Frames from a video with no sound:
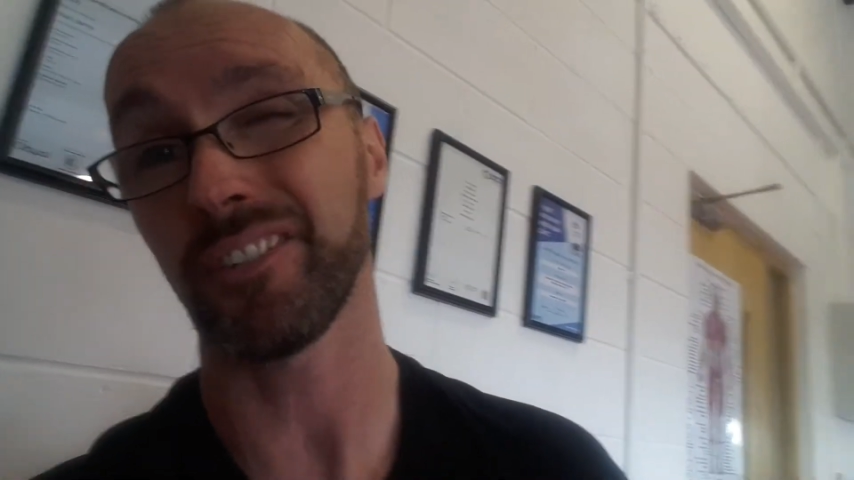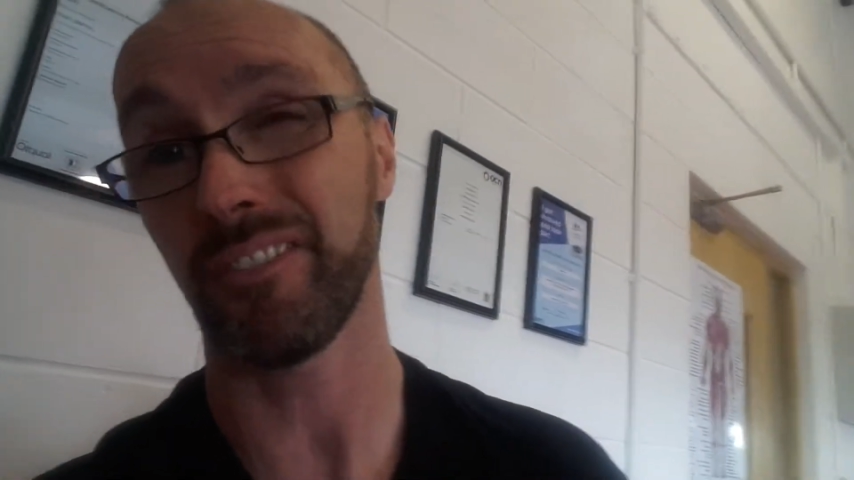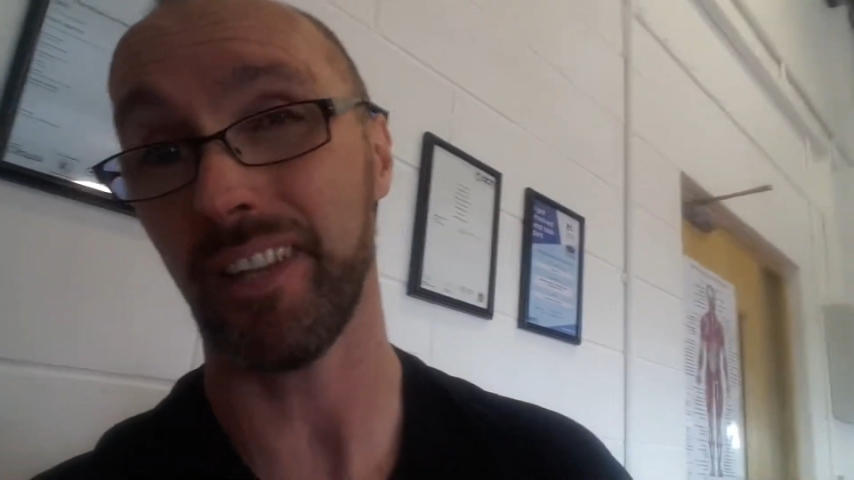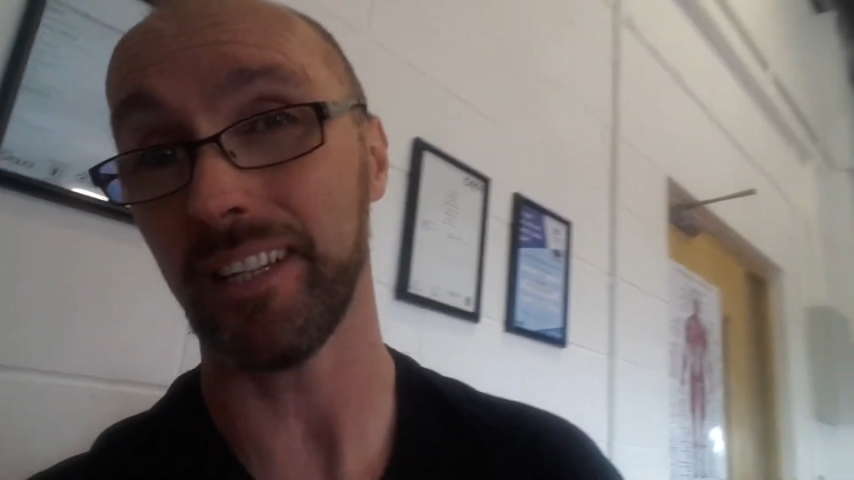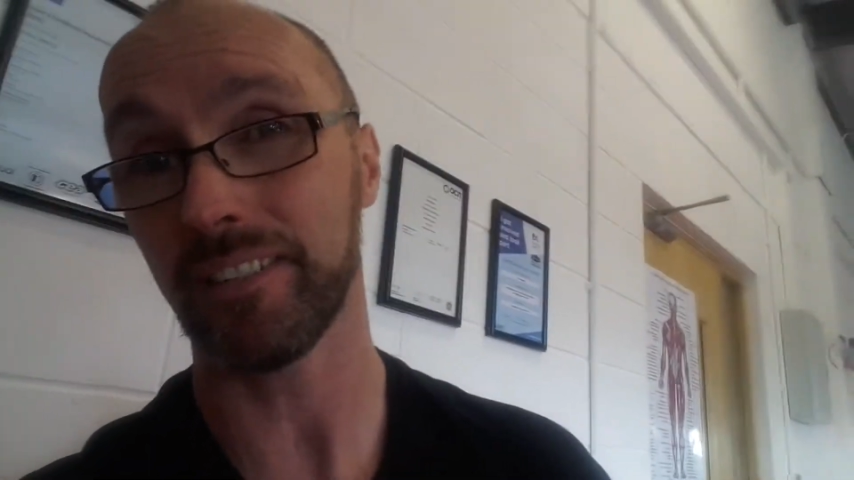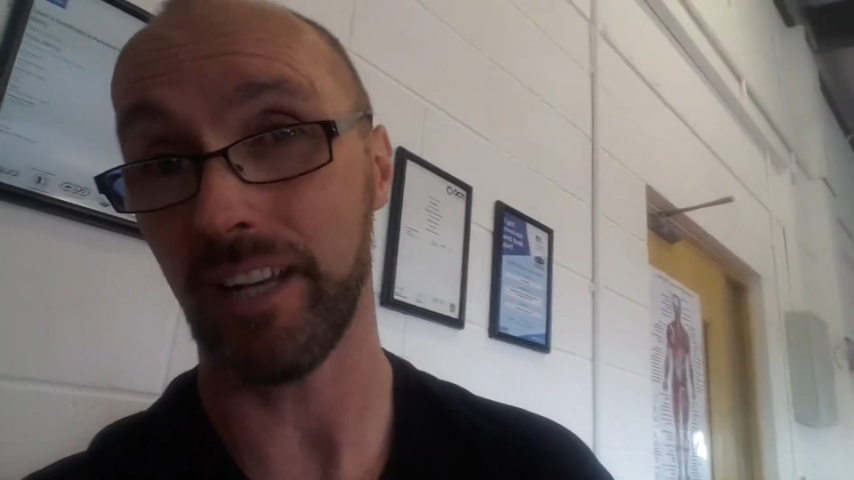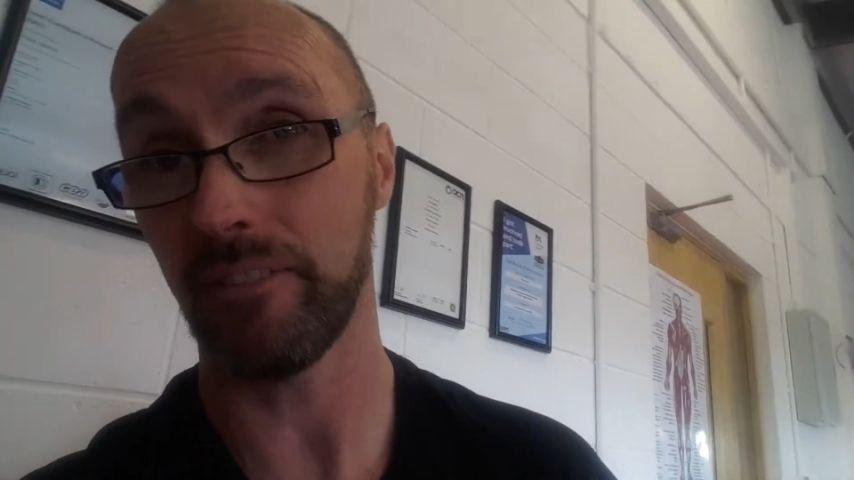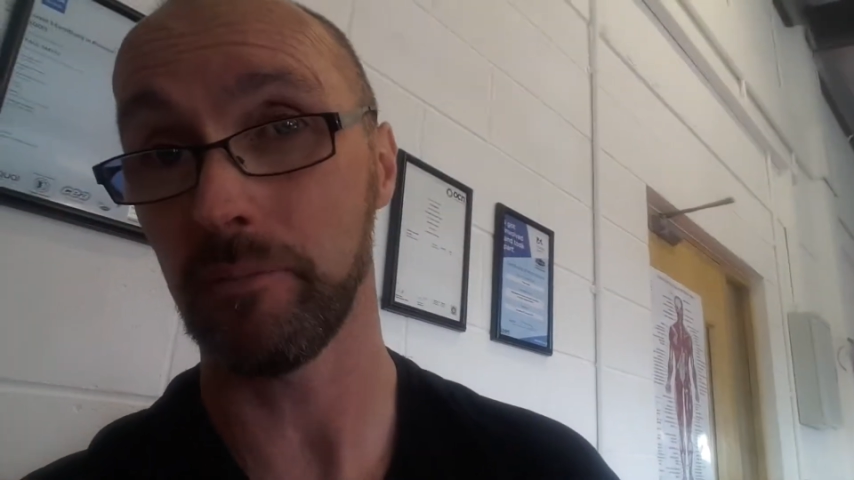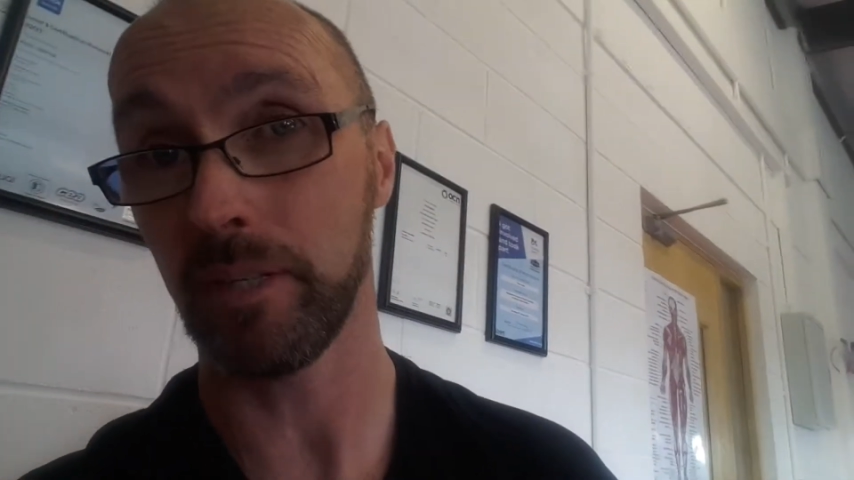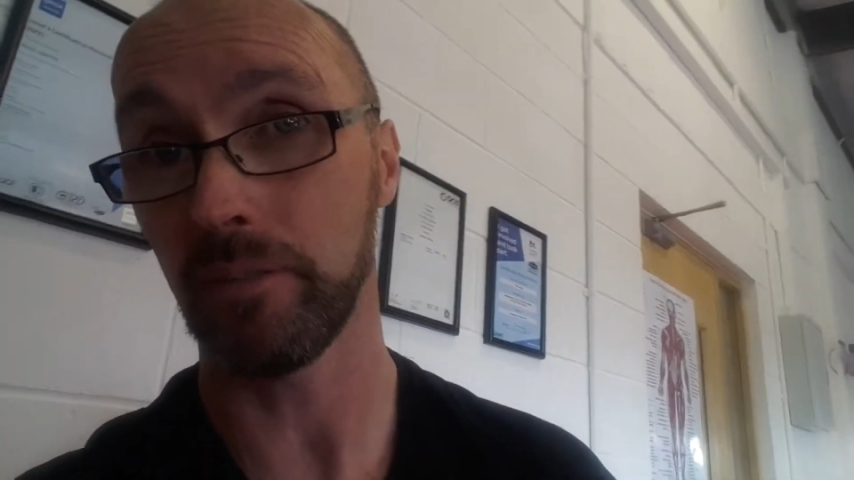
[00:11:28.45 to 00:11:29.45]
So thanks to
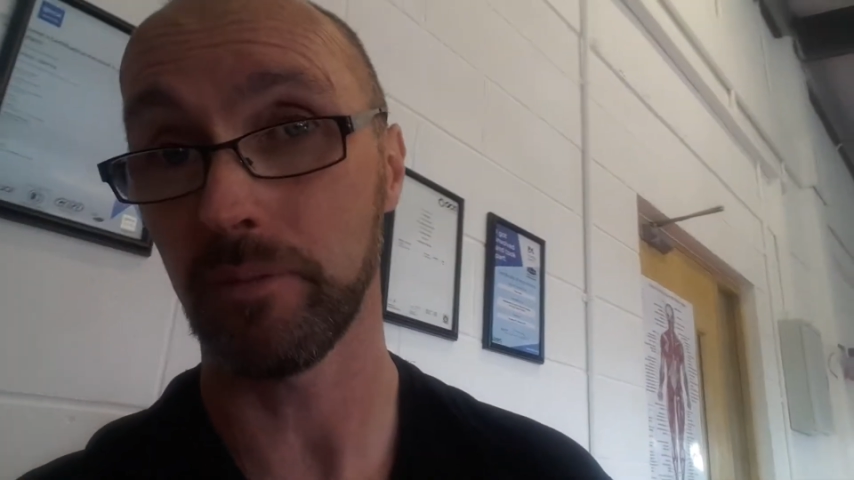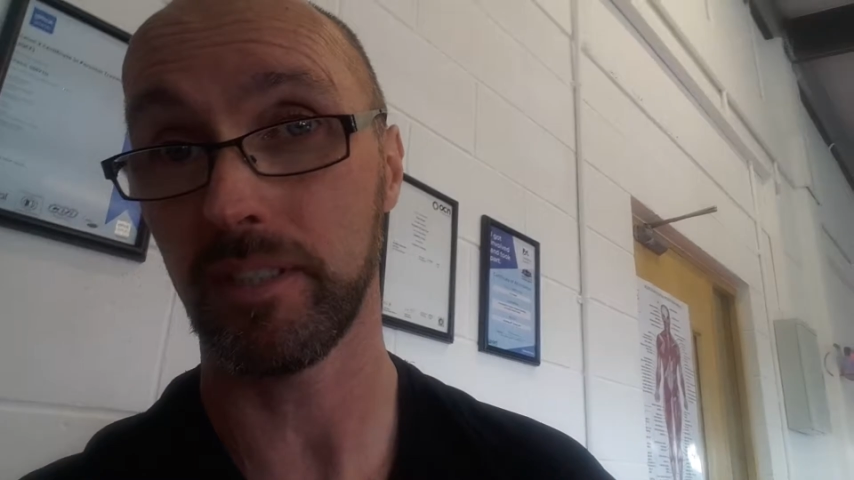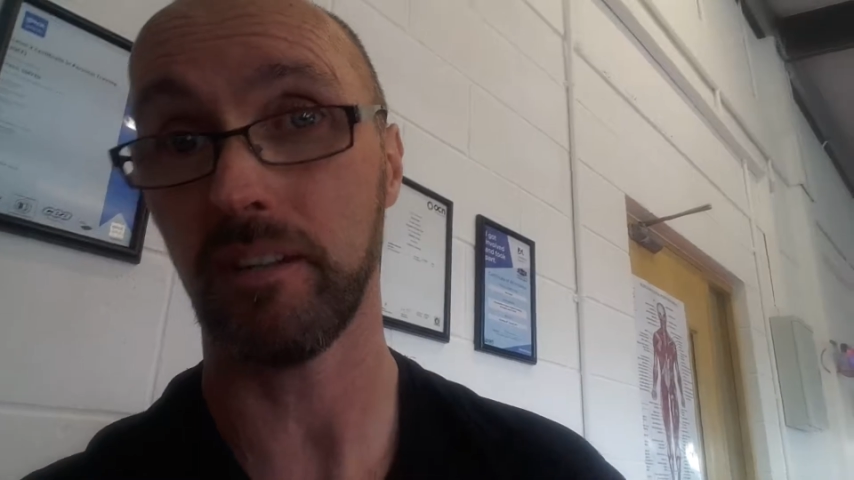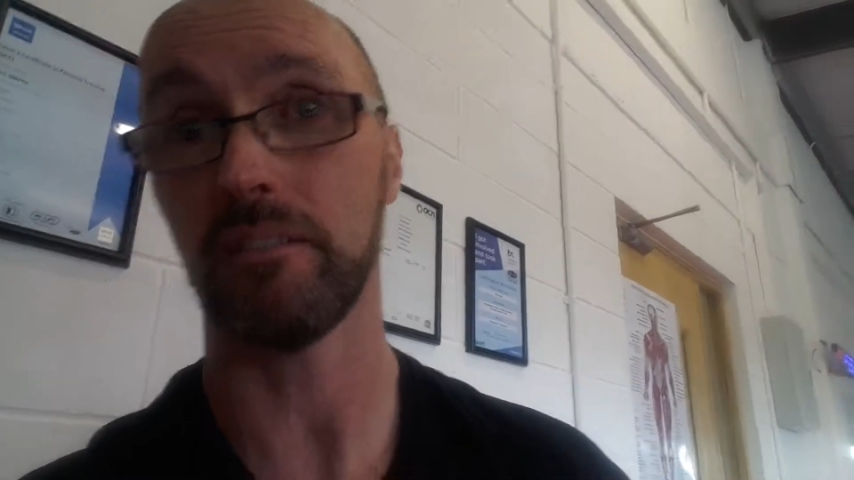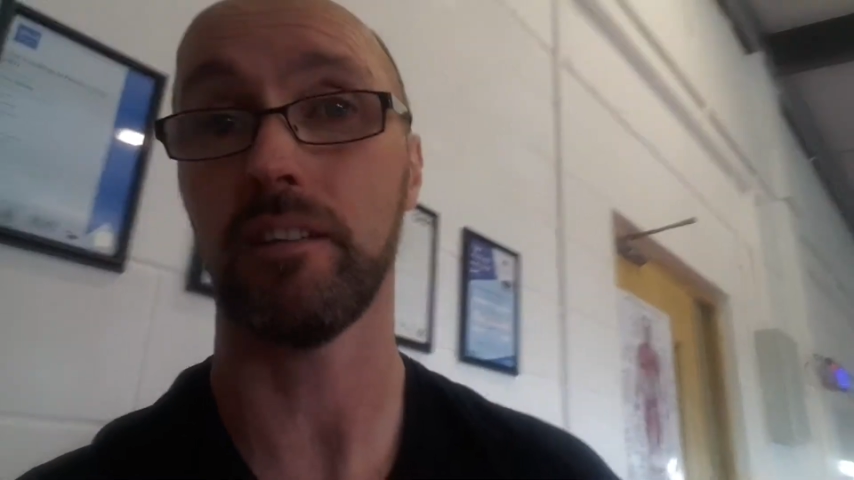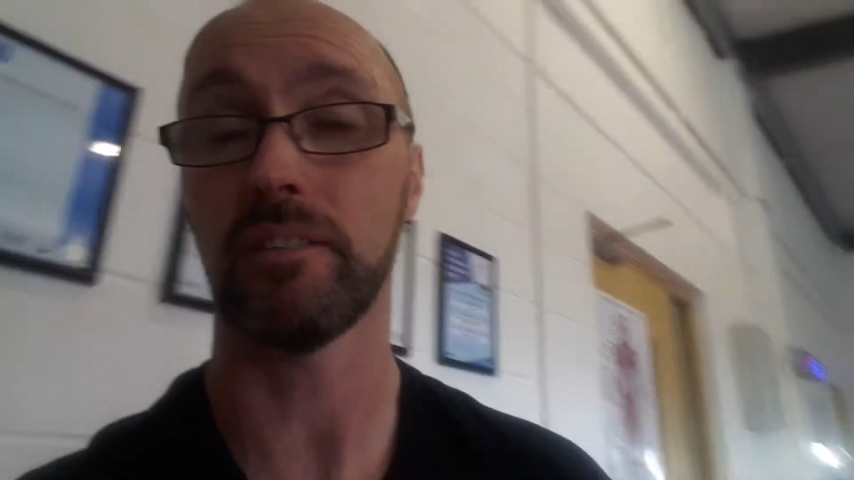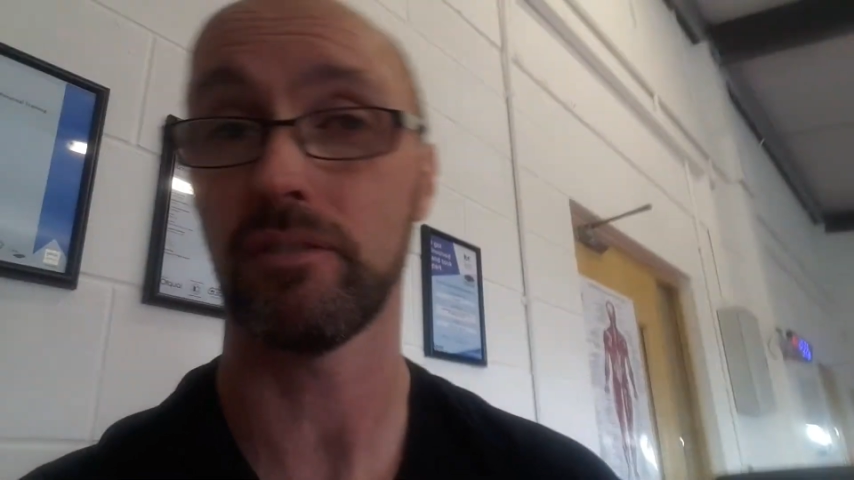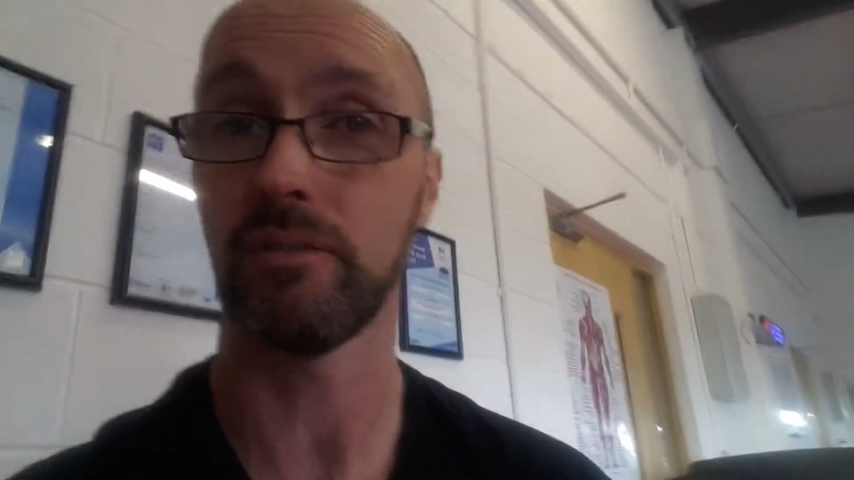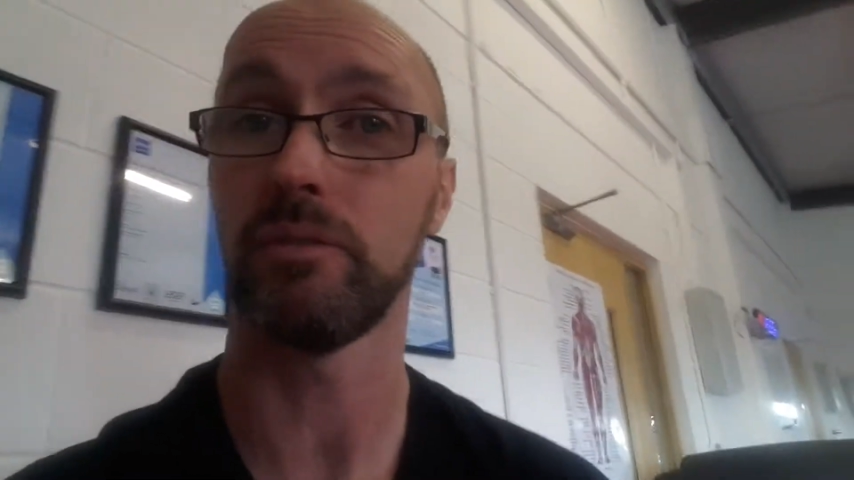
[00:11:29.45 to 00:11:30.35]
everybody who was there and